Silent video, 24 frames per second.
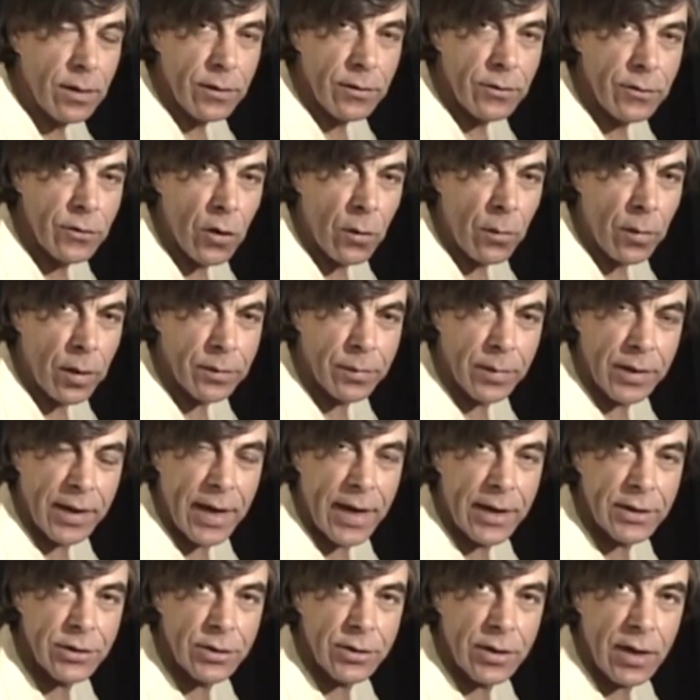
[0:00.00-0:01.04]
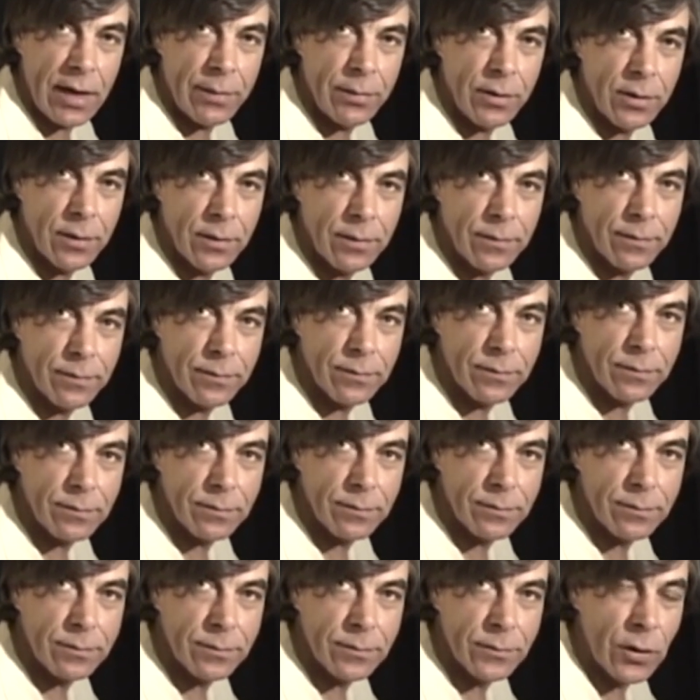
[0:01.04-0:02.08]
No multiplication table,
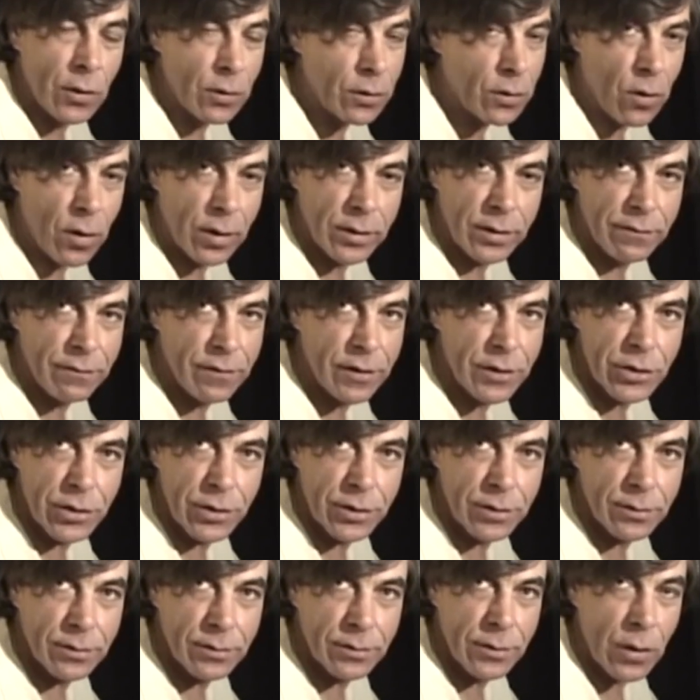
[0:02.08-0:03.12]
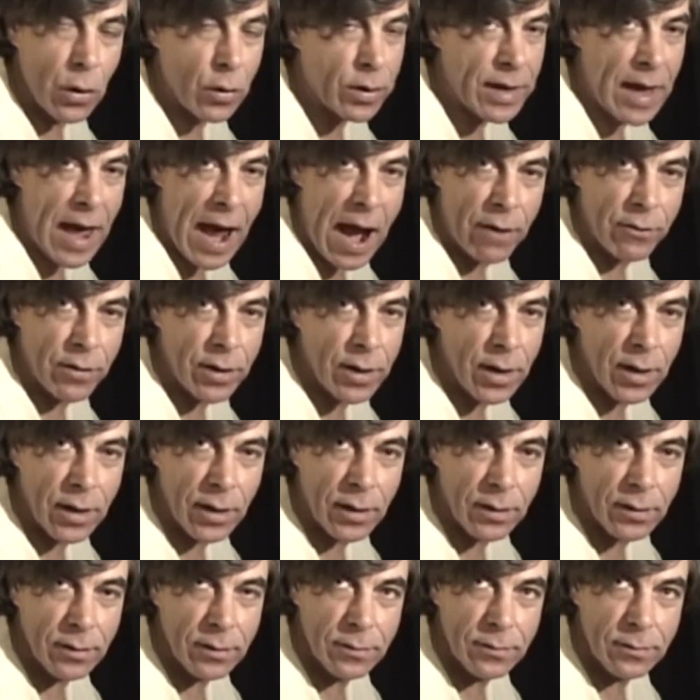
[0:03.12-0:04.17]
no long division, no
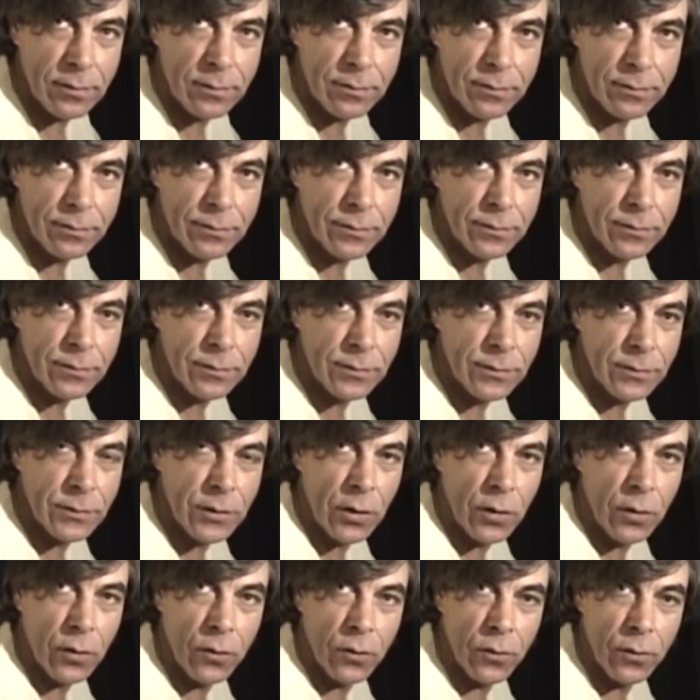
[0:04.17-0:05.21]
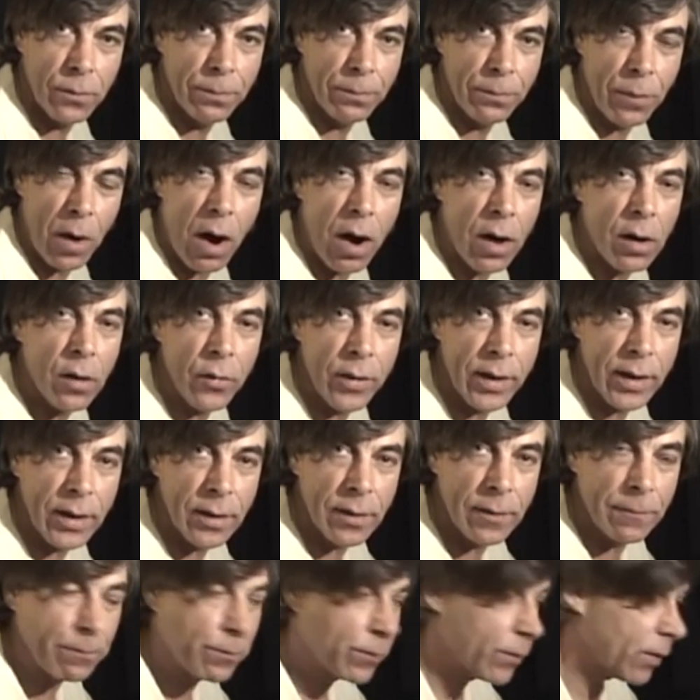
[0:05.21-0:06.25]
carrying, no
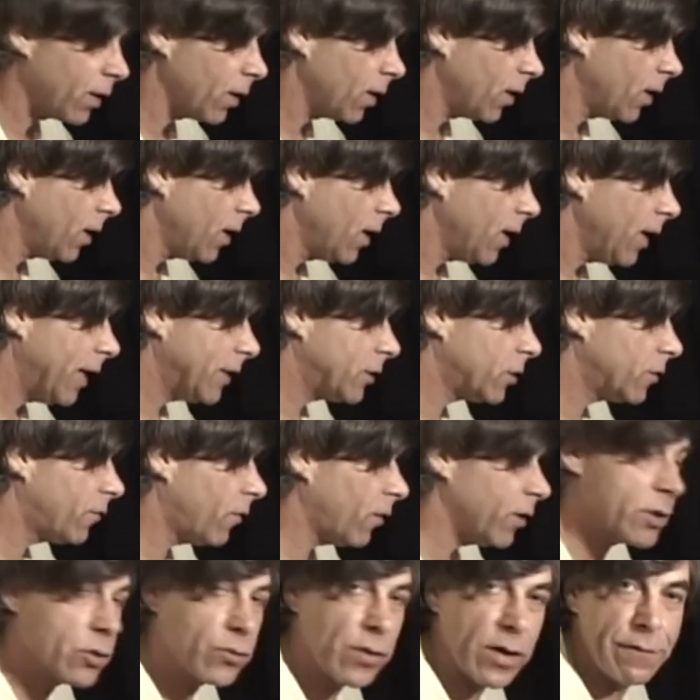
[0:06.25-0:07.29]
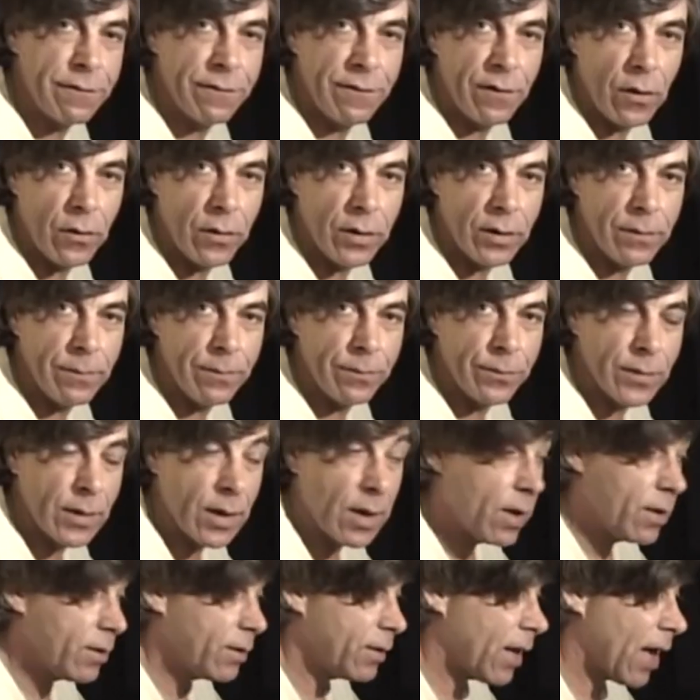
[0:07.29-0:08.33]
borrowing. It's just very straightforward.
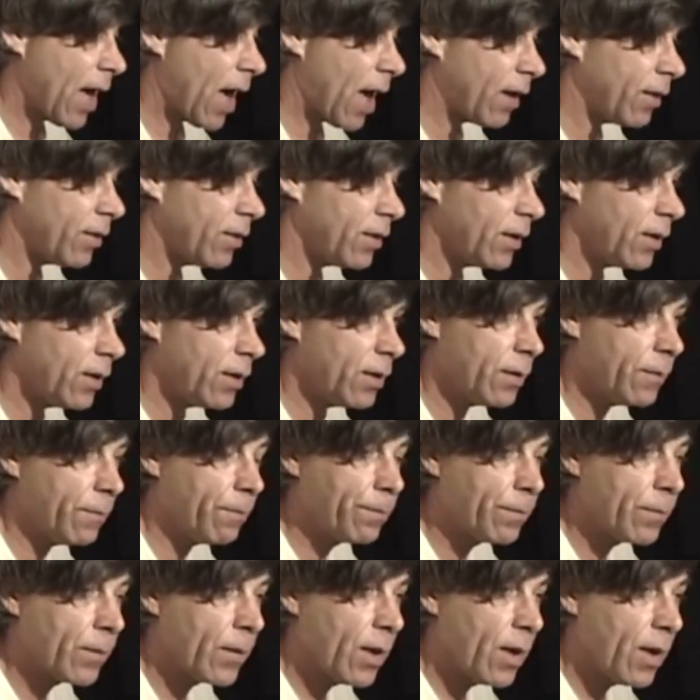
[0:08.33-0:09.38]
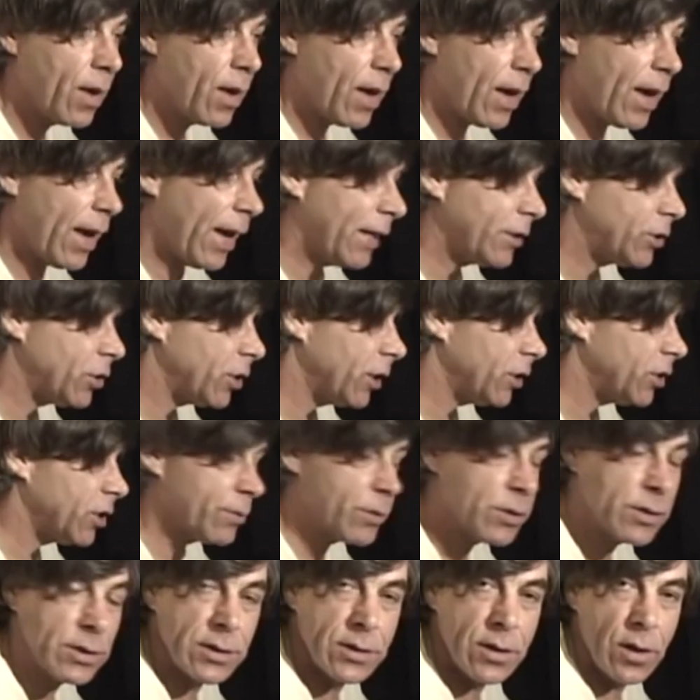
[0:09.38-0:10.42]
Now, how did the ancient
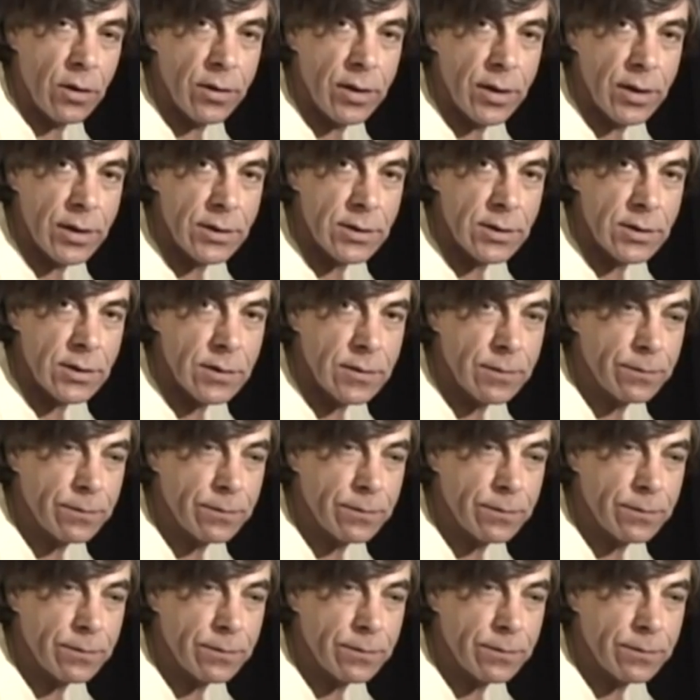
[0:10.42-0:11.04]
Egyptians know this?